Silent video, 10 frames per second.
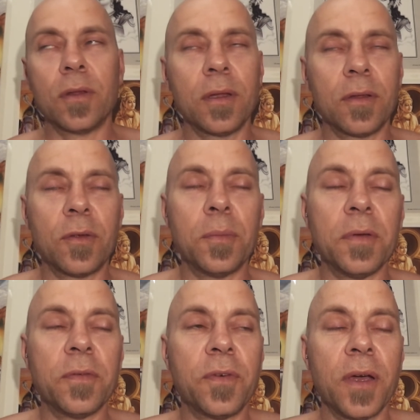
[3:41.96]
And to be
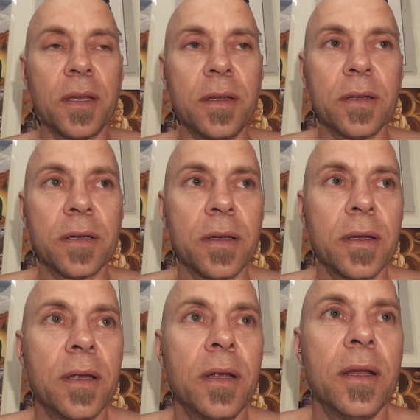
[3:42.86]
fed,
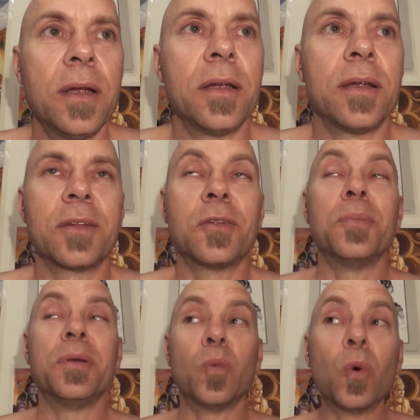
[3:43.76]
to
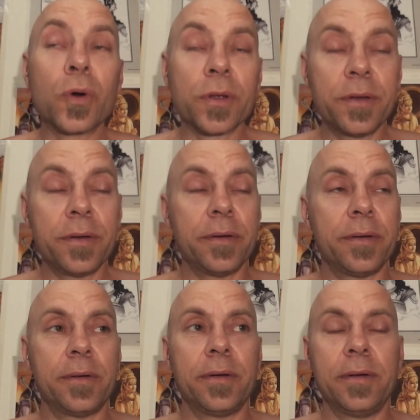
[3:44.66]
be watered,
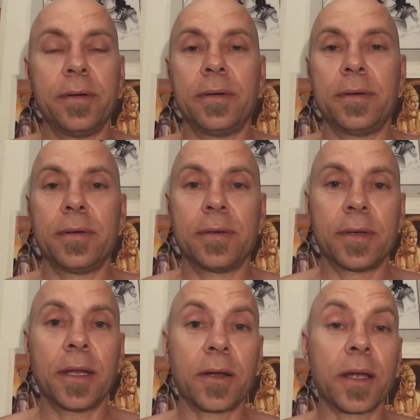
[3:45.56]

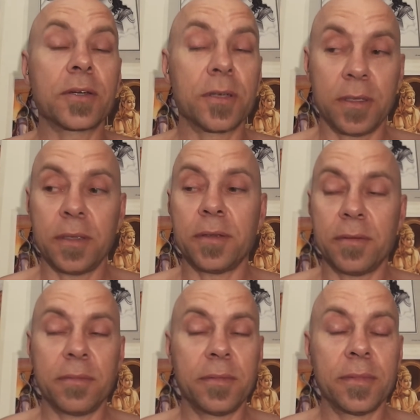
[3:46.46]
and I actually
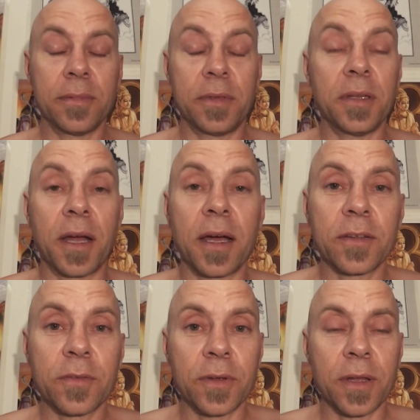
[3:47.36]
did
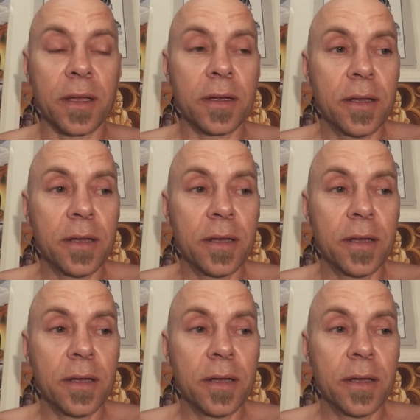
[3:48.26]
ask for that.